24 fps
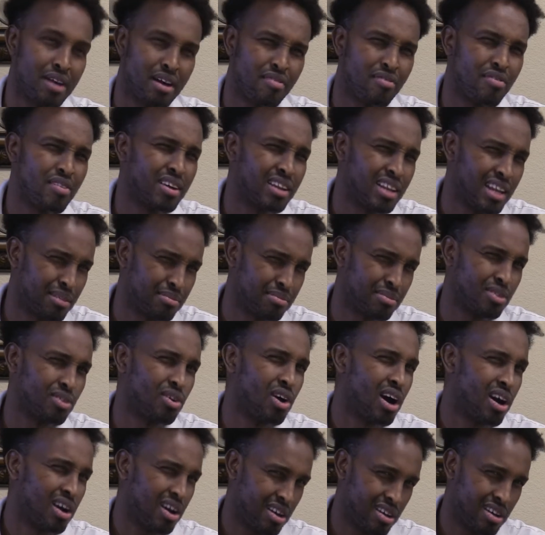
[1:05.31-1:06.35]
I feel like, you know,
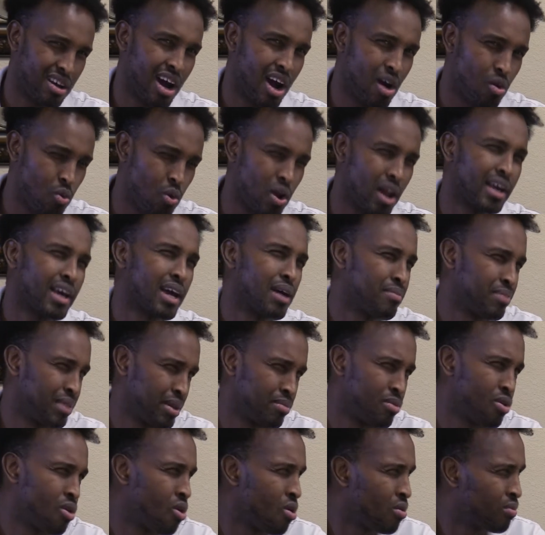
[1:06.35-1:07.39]
I, I welcome
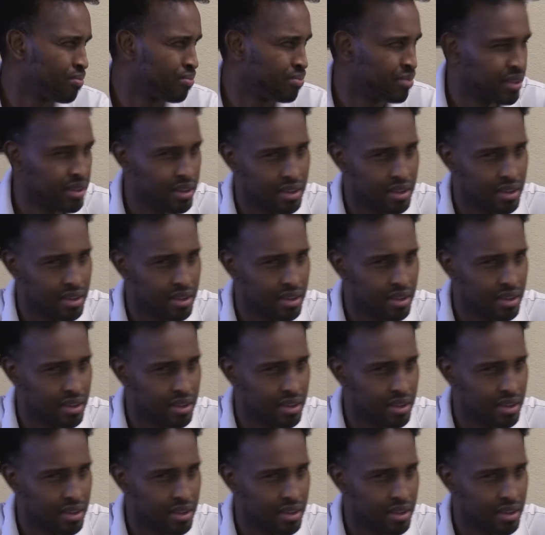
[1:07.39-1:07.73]
them home.